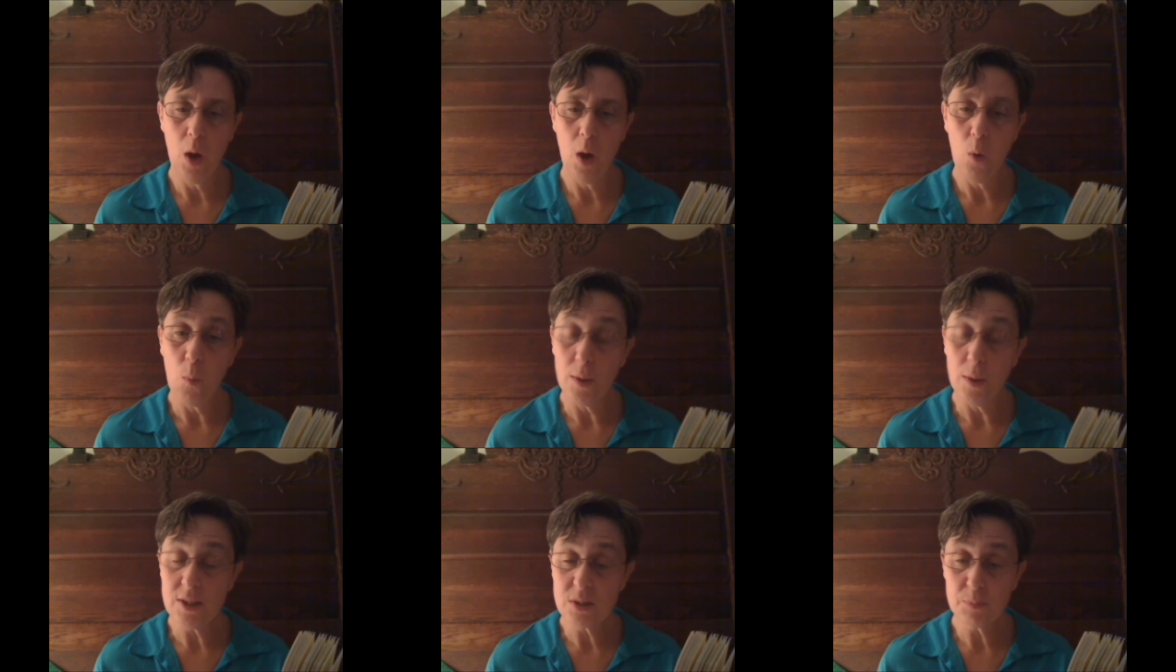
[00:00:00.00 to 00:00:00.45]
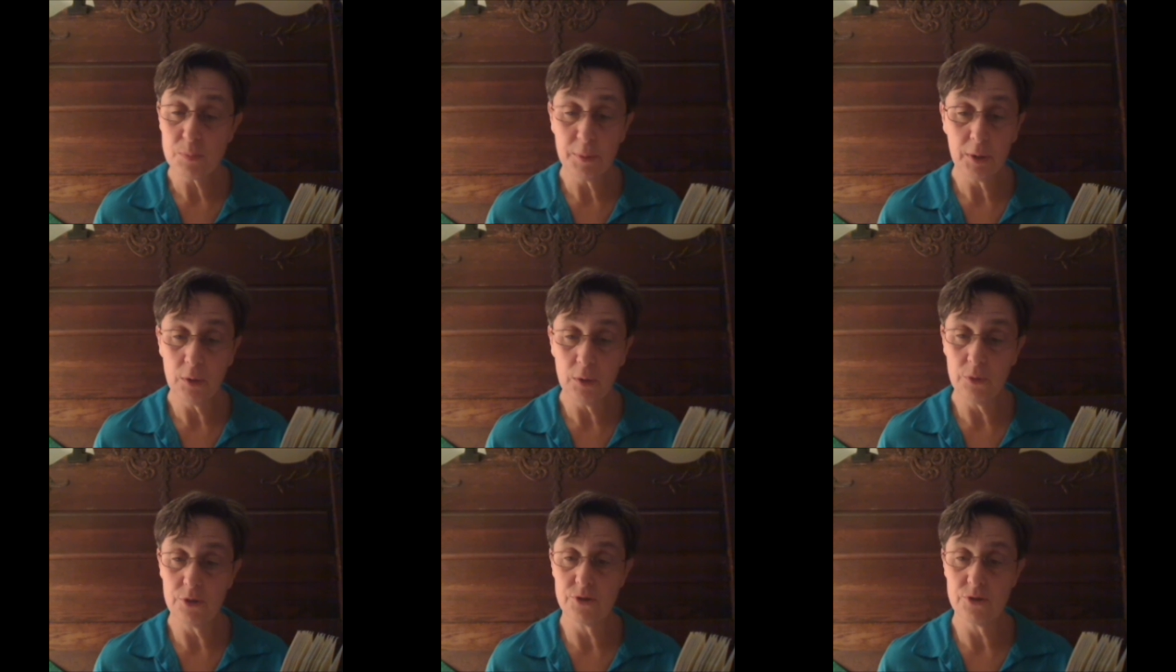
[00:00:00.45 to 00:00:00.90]
Once
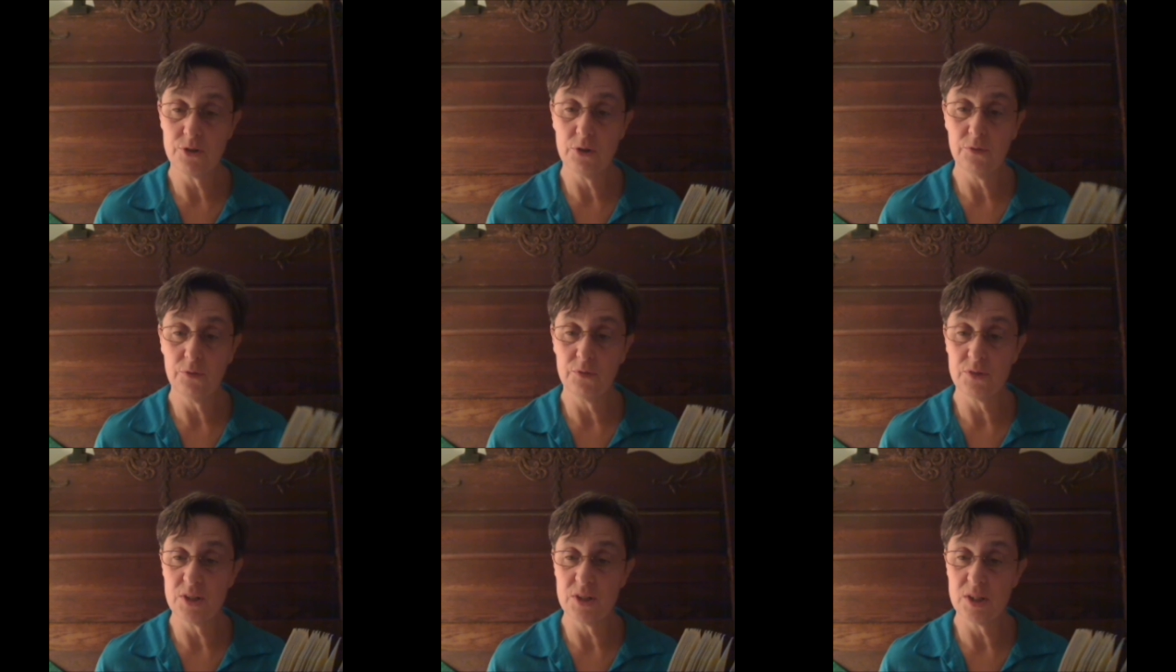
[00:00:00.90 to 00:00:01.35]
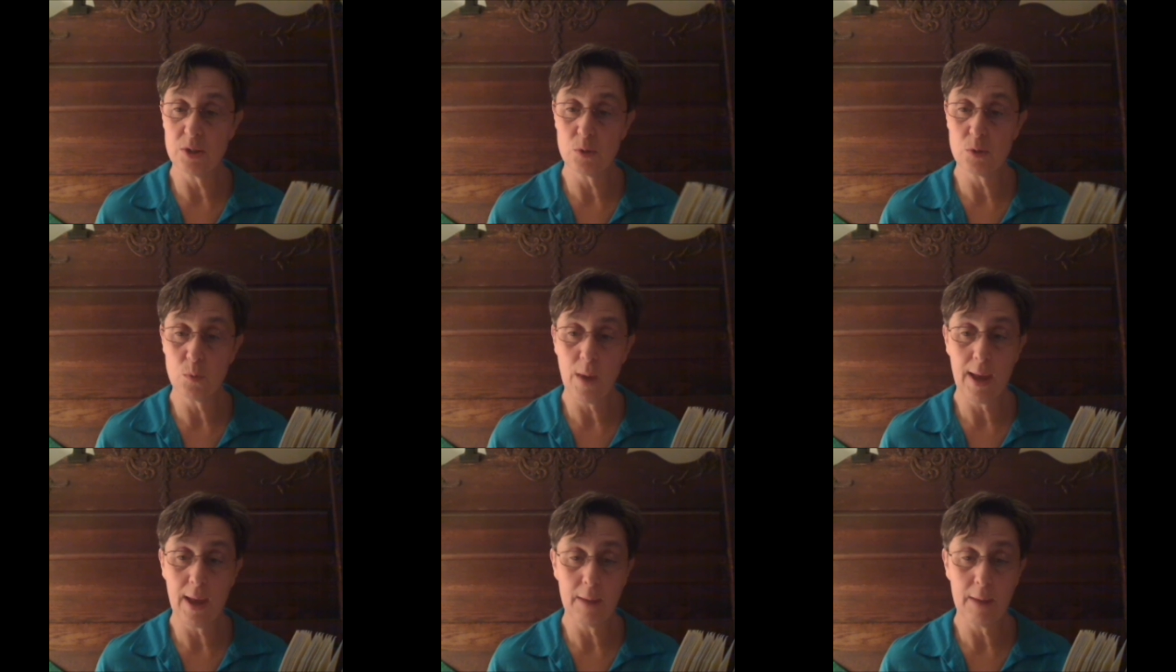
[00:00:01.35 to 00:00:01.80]
below the surface, it
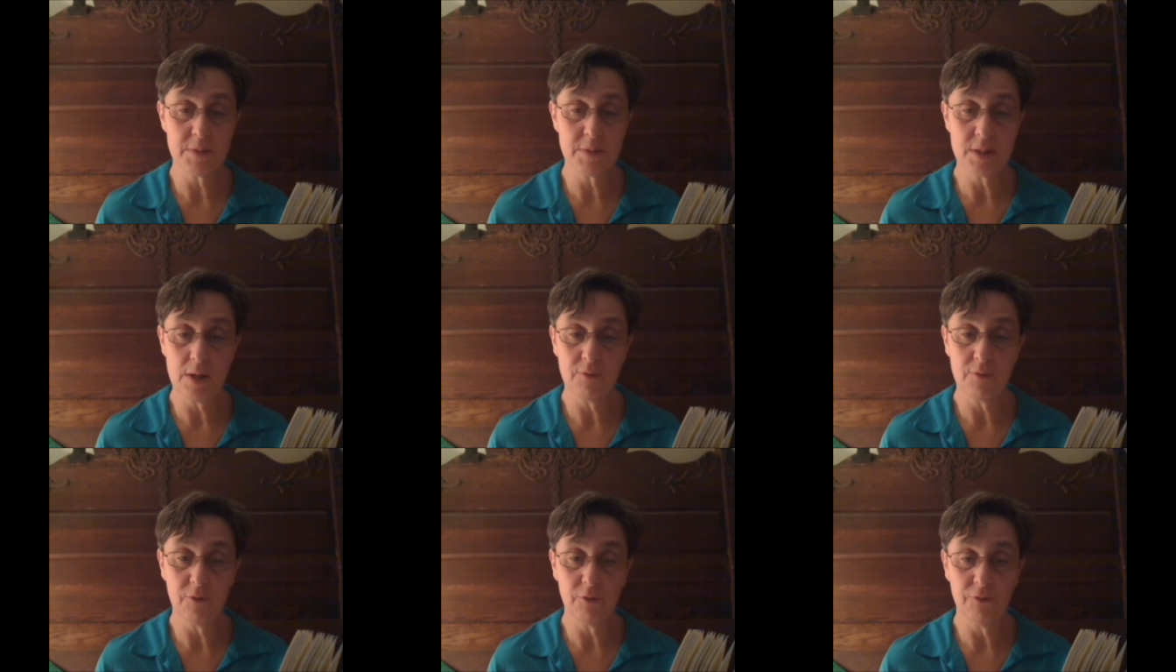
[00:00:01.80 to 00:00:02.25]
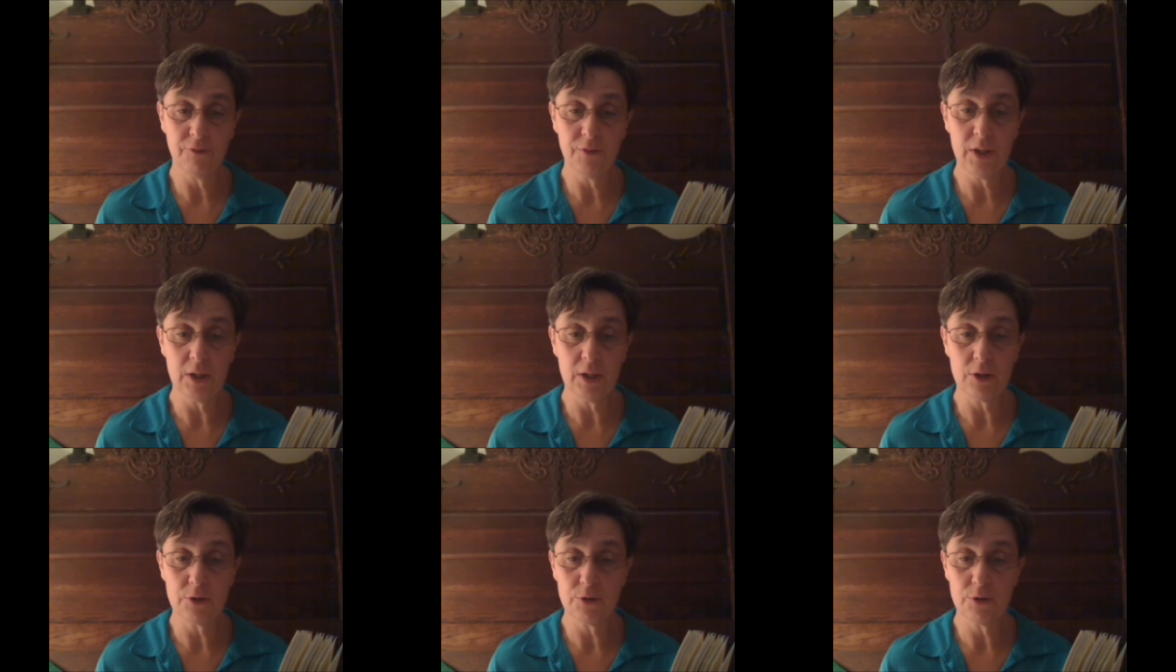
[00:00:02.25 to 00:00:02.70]
swam several
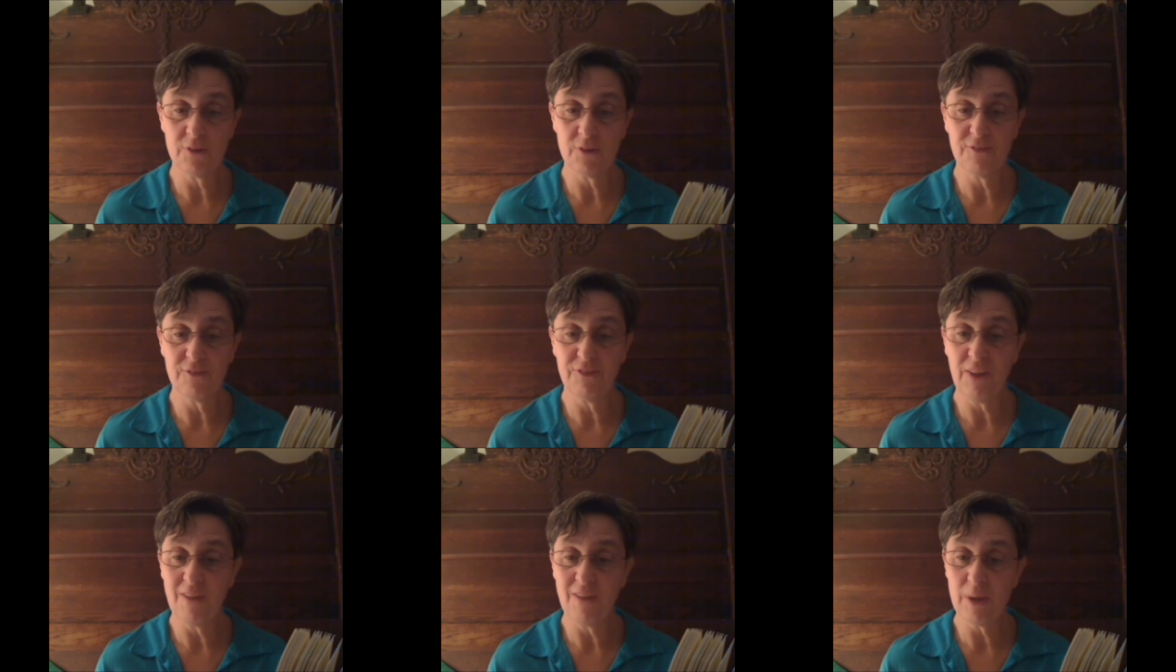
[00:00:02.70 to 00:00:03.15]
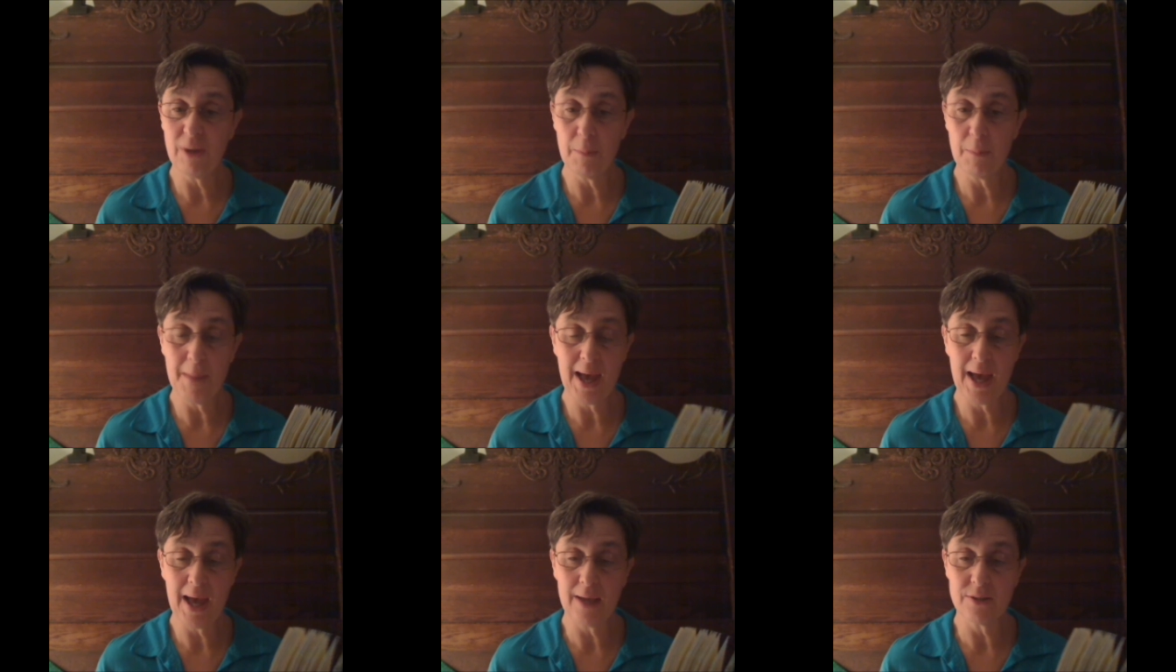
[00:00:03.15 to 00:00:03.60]
feet through the fluffy
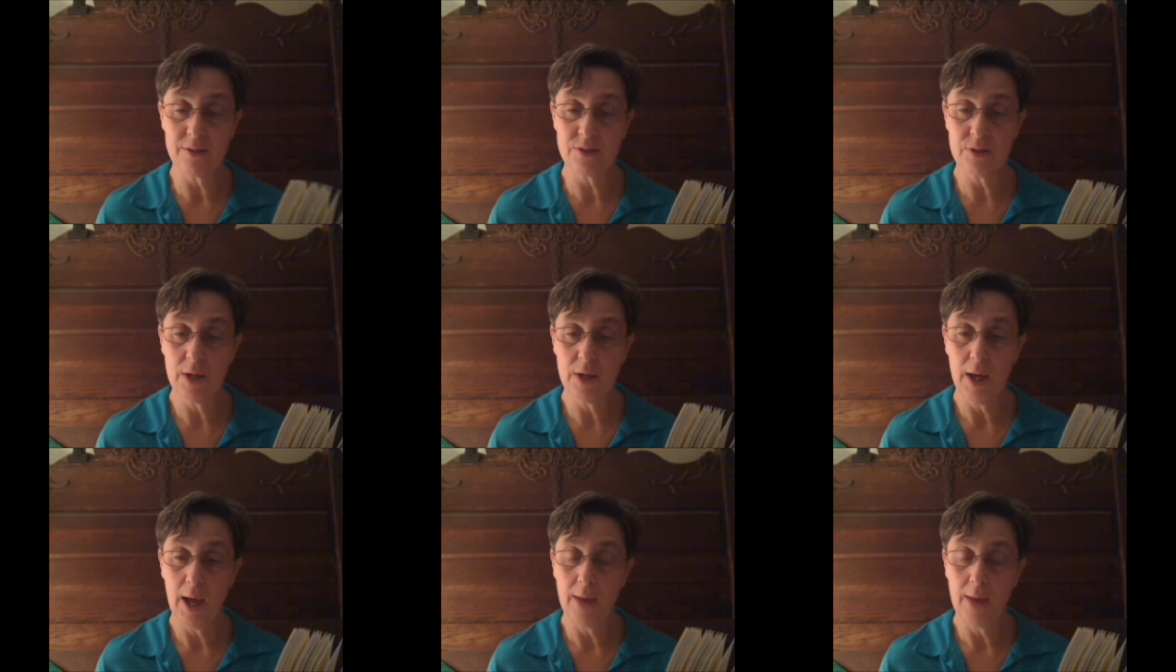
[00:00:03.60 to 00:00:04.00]
mass,